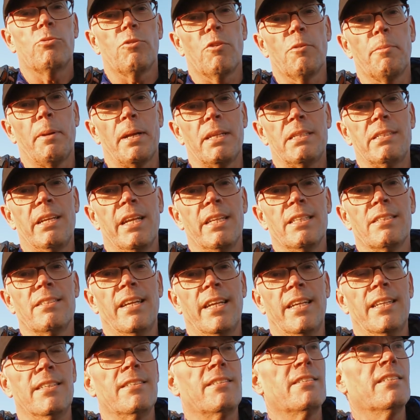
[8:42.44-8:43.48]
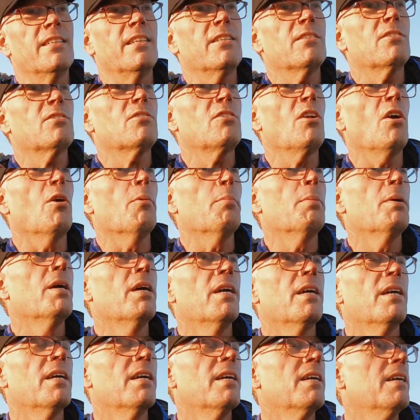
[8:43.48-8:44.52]
for about 10 seconds and then stop.
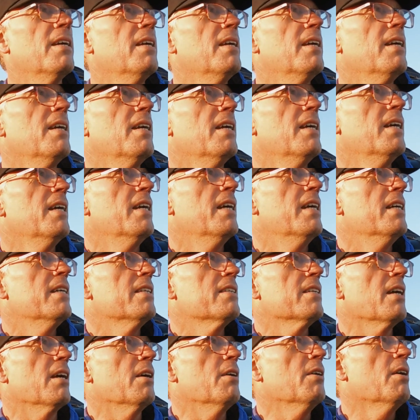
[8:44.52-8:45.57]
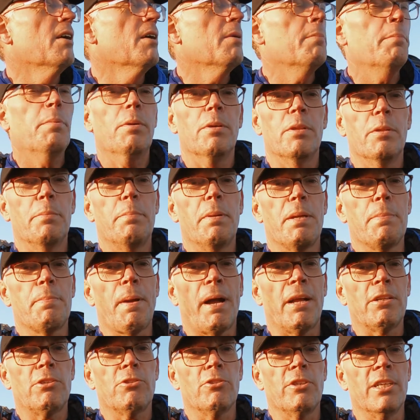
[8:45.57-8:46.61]
So put the B
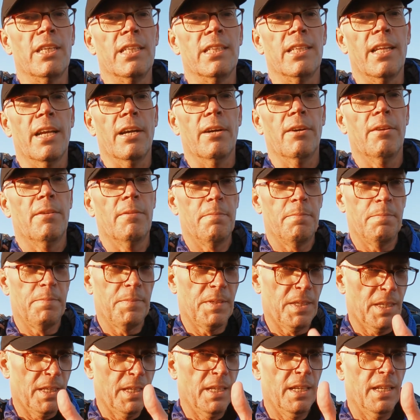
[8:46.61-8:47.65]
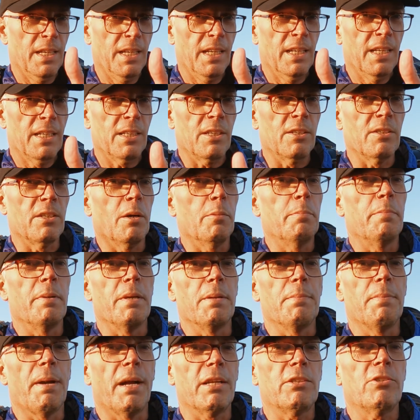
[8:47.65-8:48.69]
battery in now. Good old B
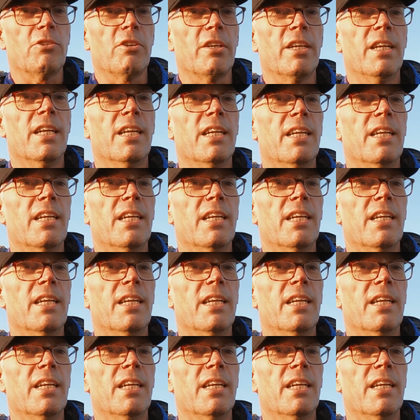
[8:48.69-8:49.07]
battery.